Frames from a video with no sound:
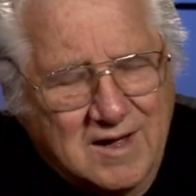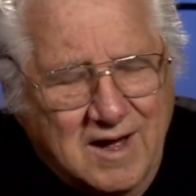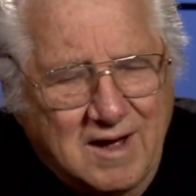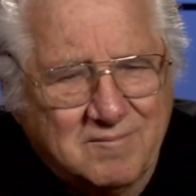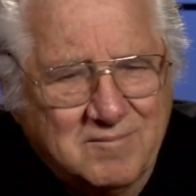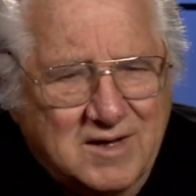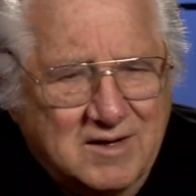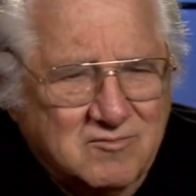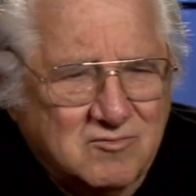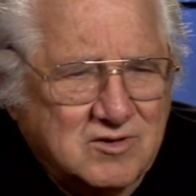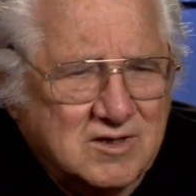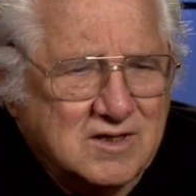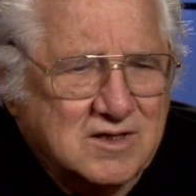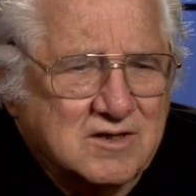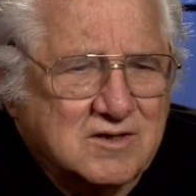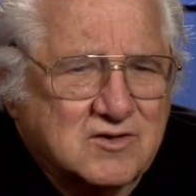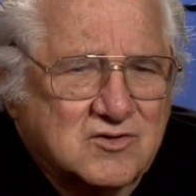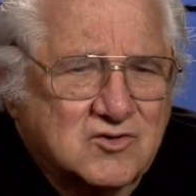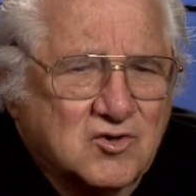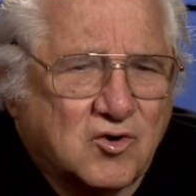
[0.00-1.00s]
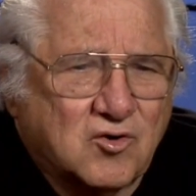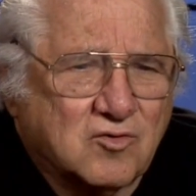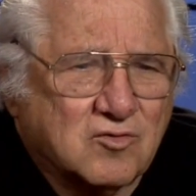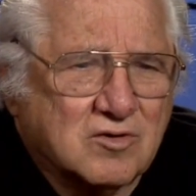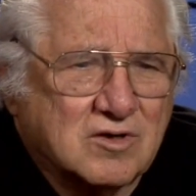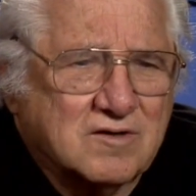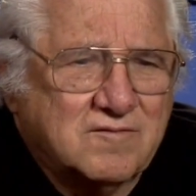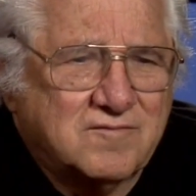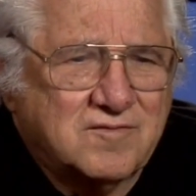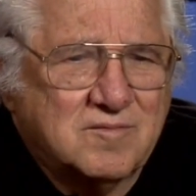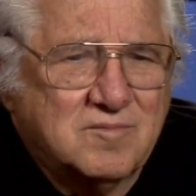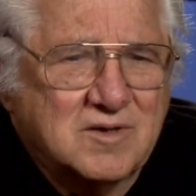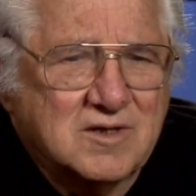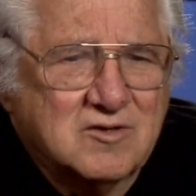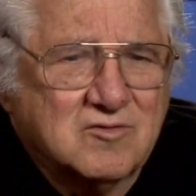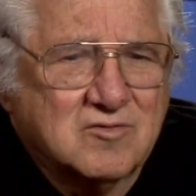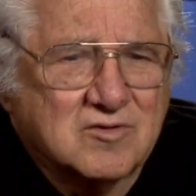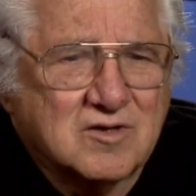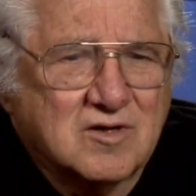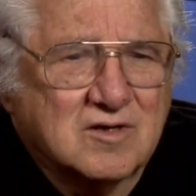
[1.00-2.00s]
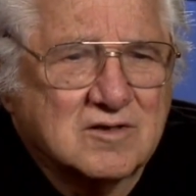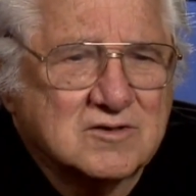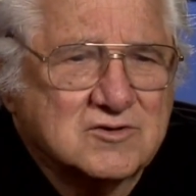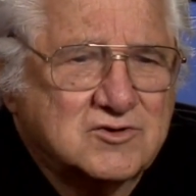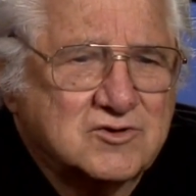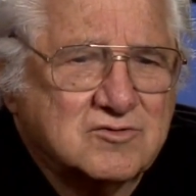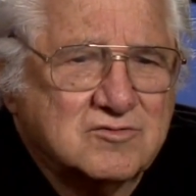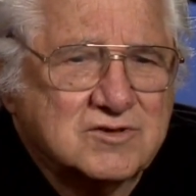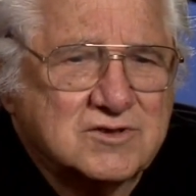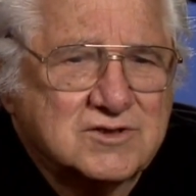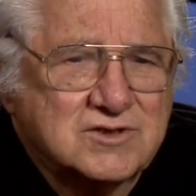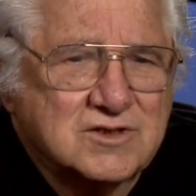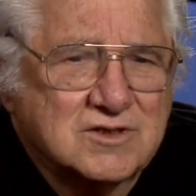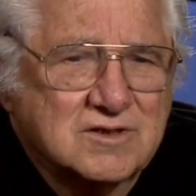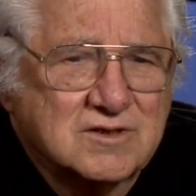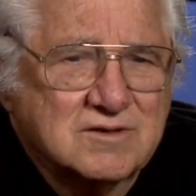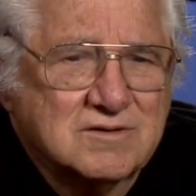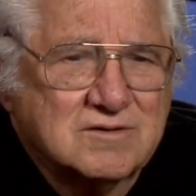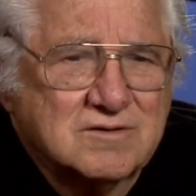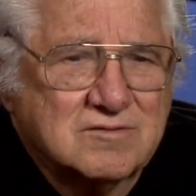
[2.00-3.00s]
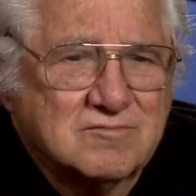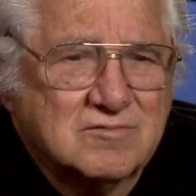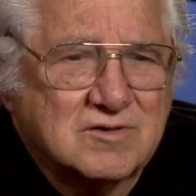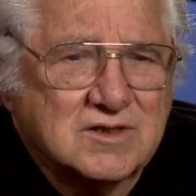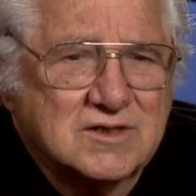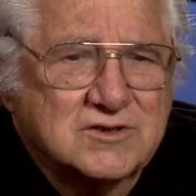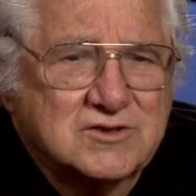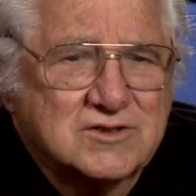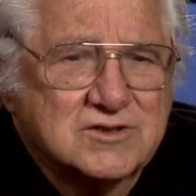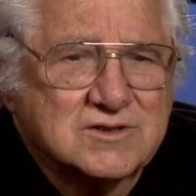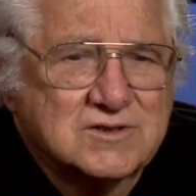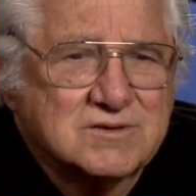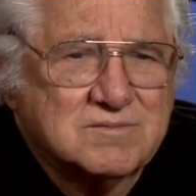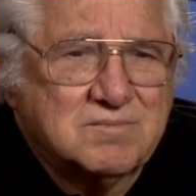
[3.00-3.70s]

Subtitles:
I'm not really totally familiar with all the Jewish religious